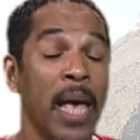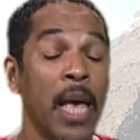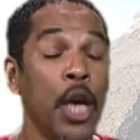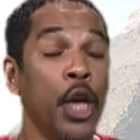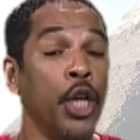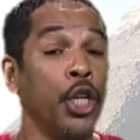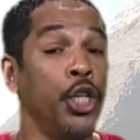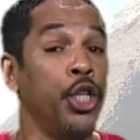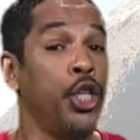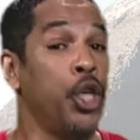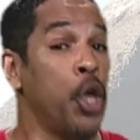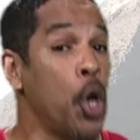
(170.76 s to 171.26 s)

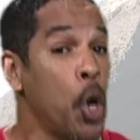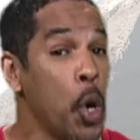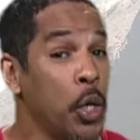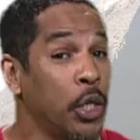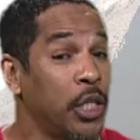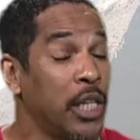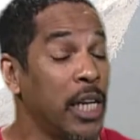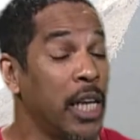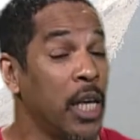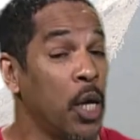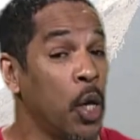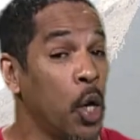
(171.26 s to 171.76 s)

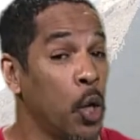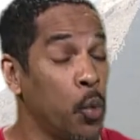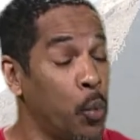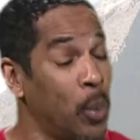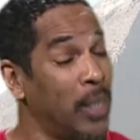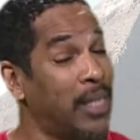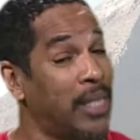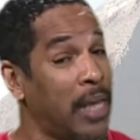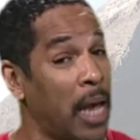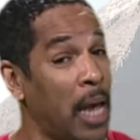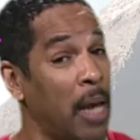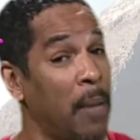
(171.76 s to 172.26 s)
Usually it
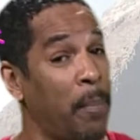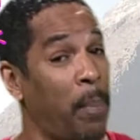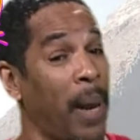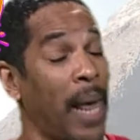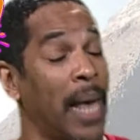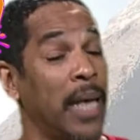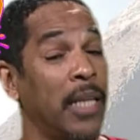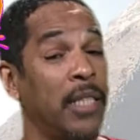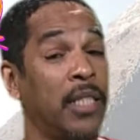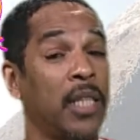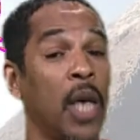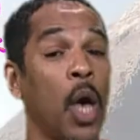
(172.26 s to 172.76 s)
would take
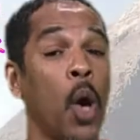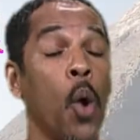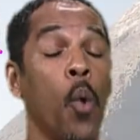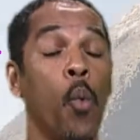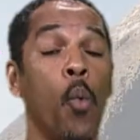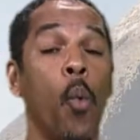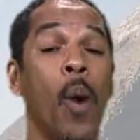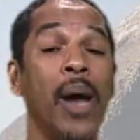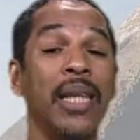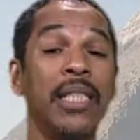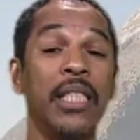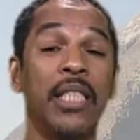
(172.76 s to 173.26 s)
place
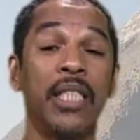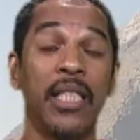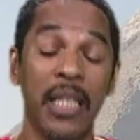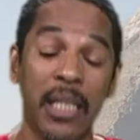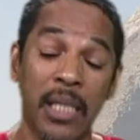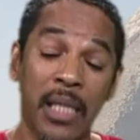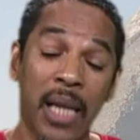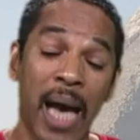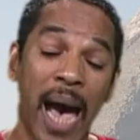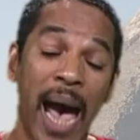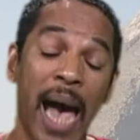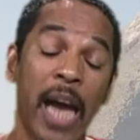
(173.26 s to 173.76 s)
once the
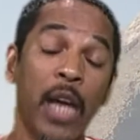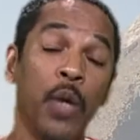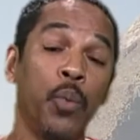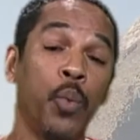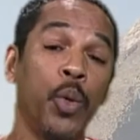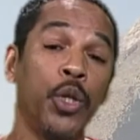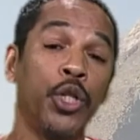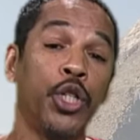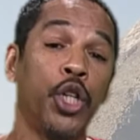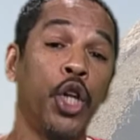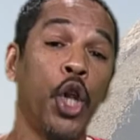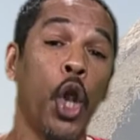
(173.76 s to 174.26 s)
tide
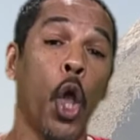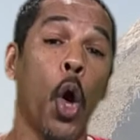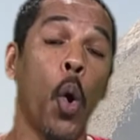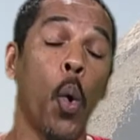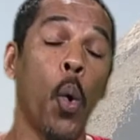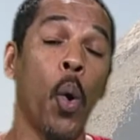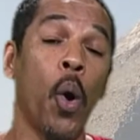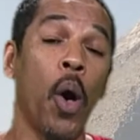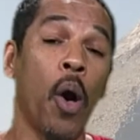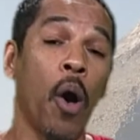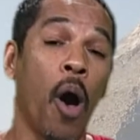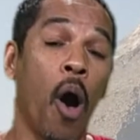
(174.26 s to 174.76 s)
was
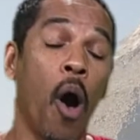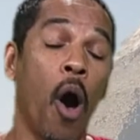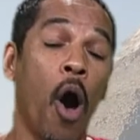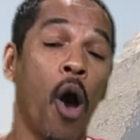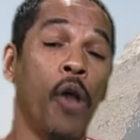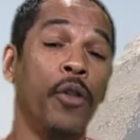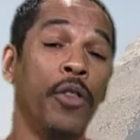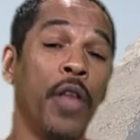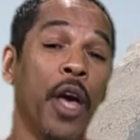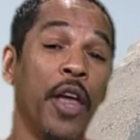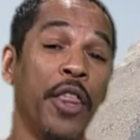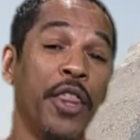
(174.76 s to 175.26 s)
low
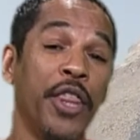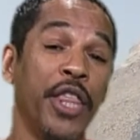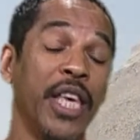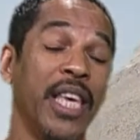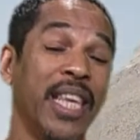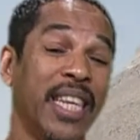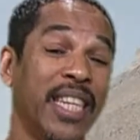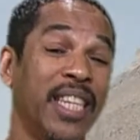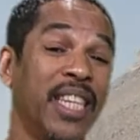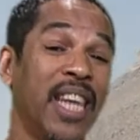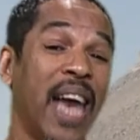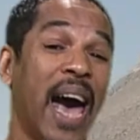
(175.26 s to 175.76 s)
on
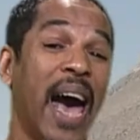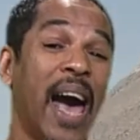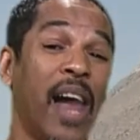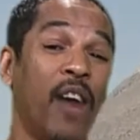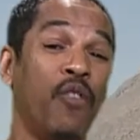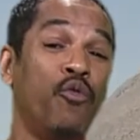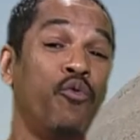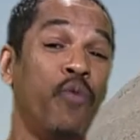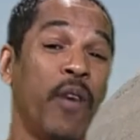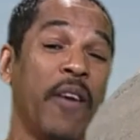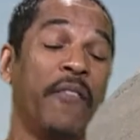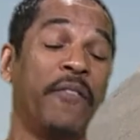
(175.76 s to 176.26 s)
the Nile
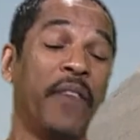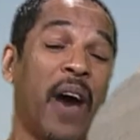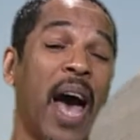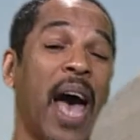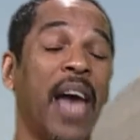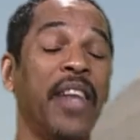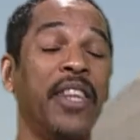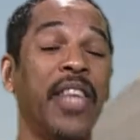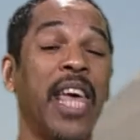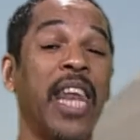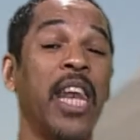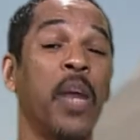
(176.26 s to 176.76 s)
River
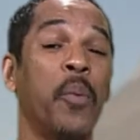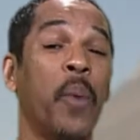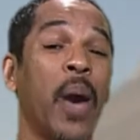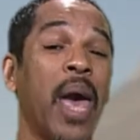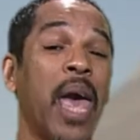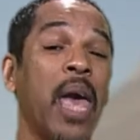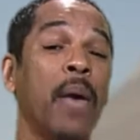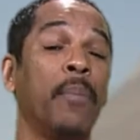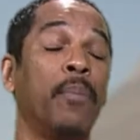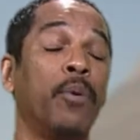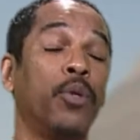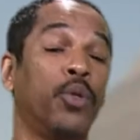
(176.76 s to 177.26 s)
and then they were
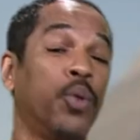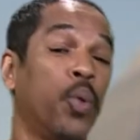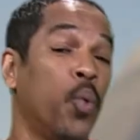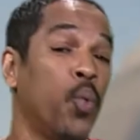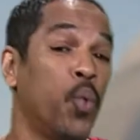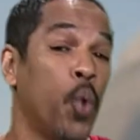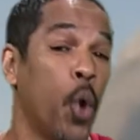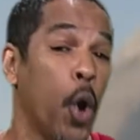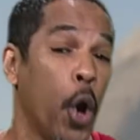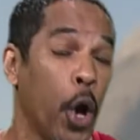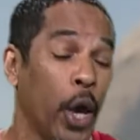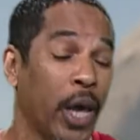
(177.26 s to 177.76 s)
able to
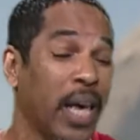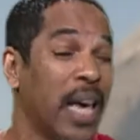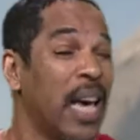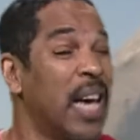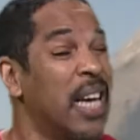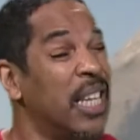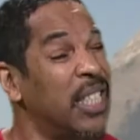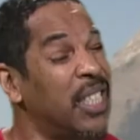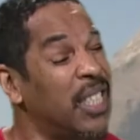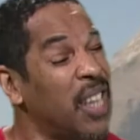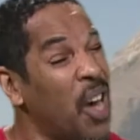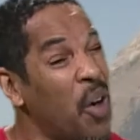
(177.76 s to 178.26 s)
work.
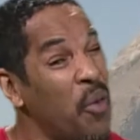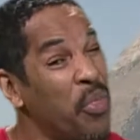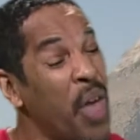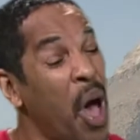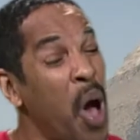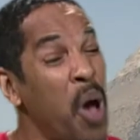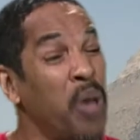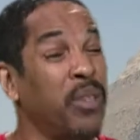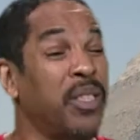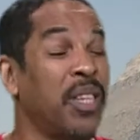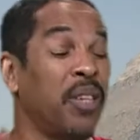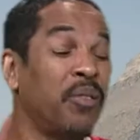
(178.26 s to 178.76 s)
So
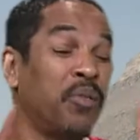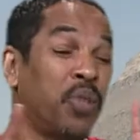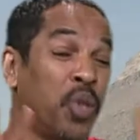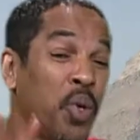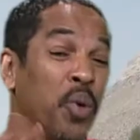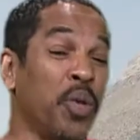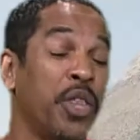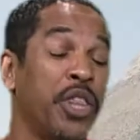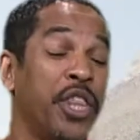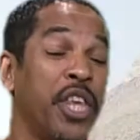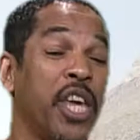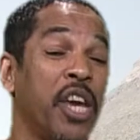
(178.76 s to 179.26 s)
those are
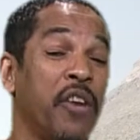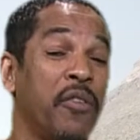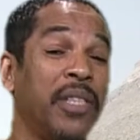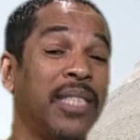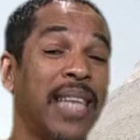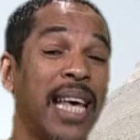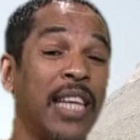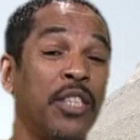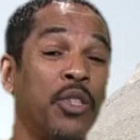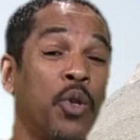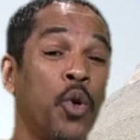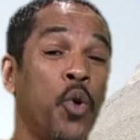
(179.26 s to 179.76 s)
two theories
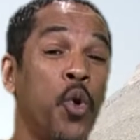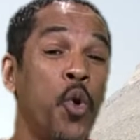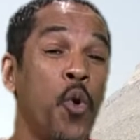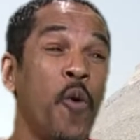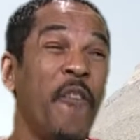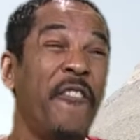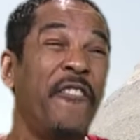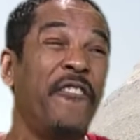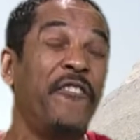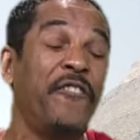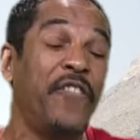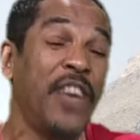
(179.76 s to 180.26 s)
as to
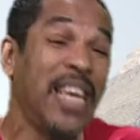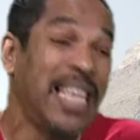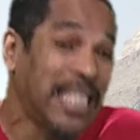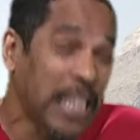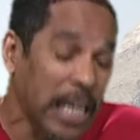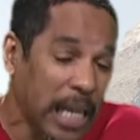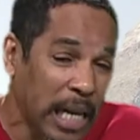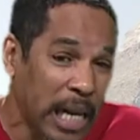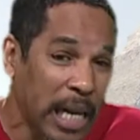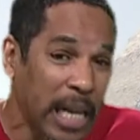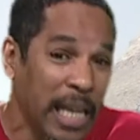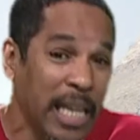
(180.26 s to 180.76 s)
who
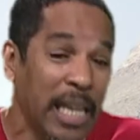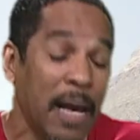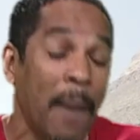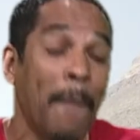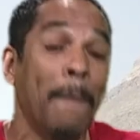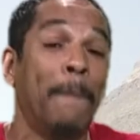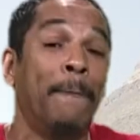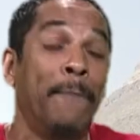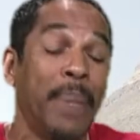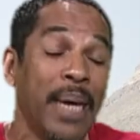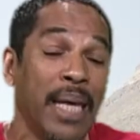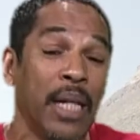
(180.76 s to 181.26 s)
physically
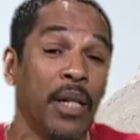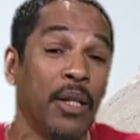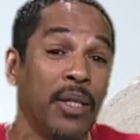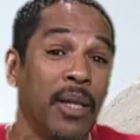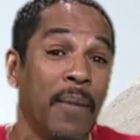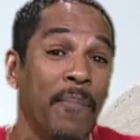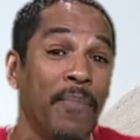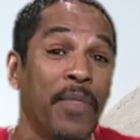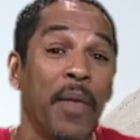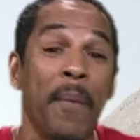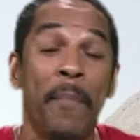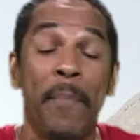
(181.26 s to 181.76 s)

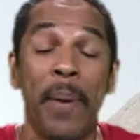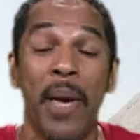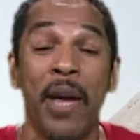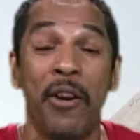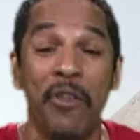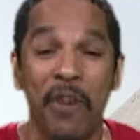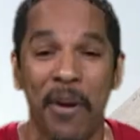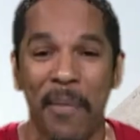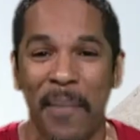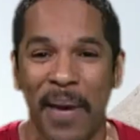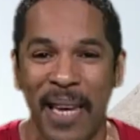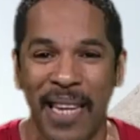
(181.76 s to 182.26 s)
built the
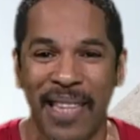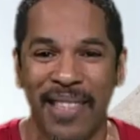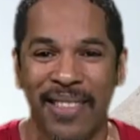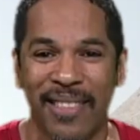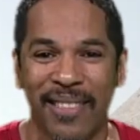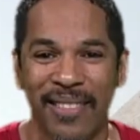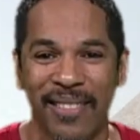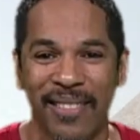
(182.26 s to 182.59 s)
pyramids.